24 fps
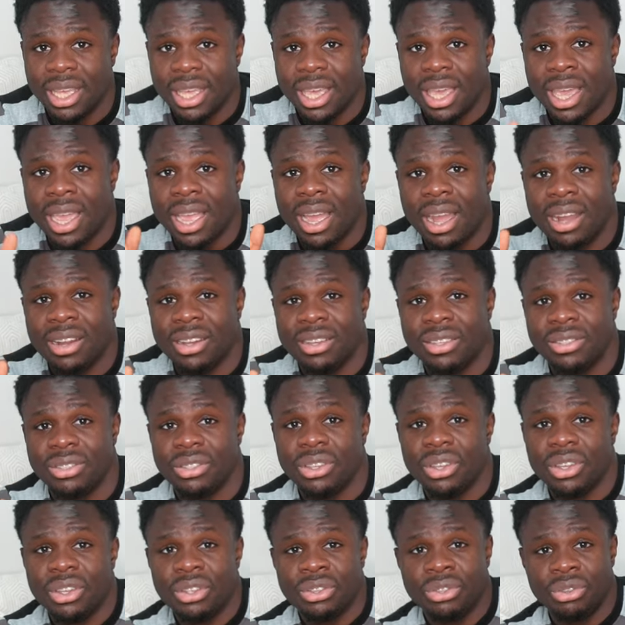it carries
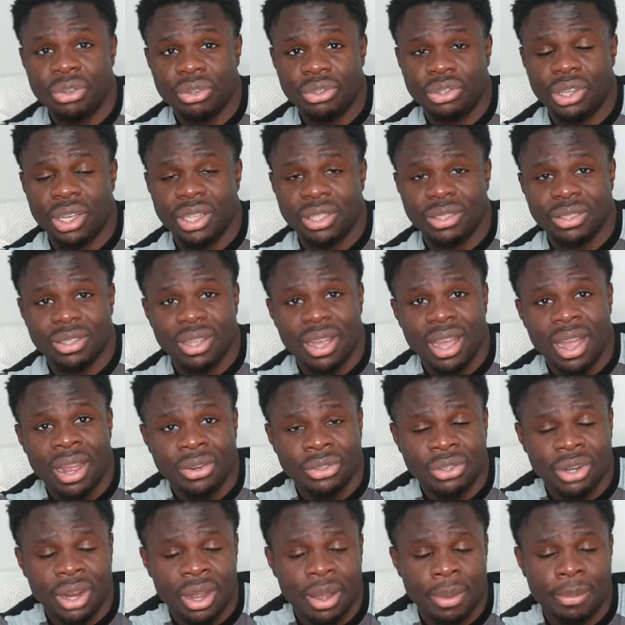nutrients
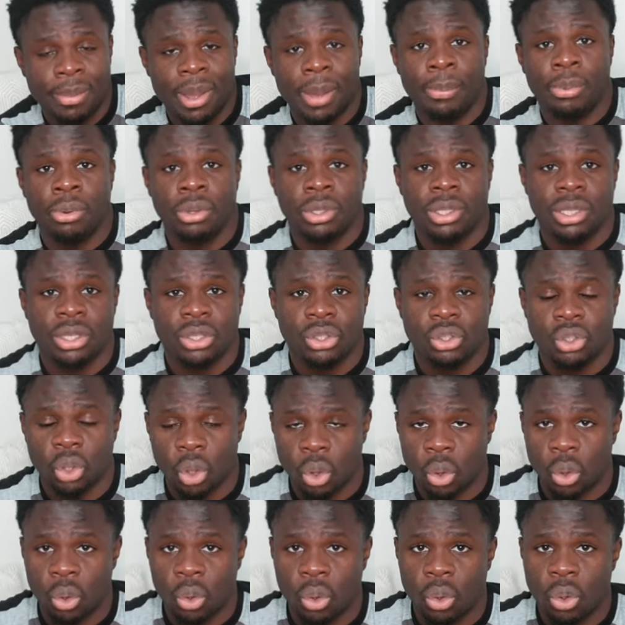around my body
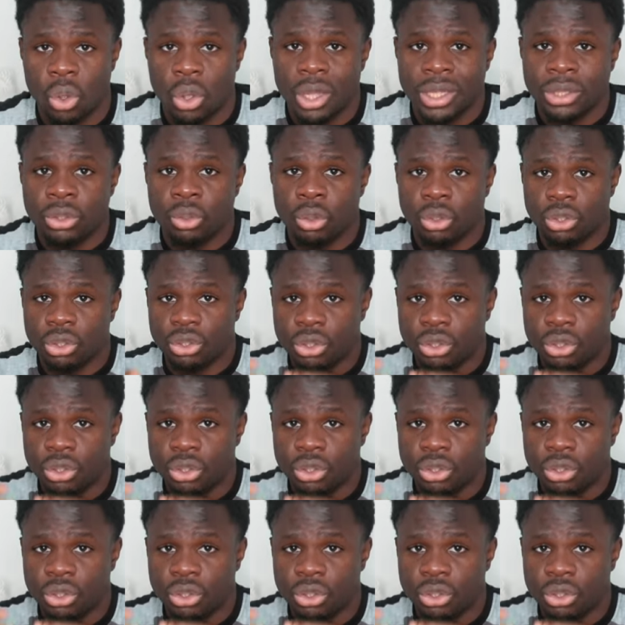so those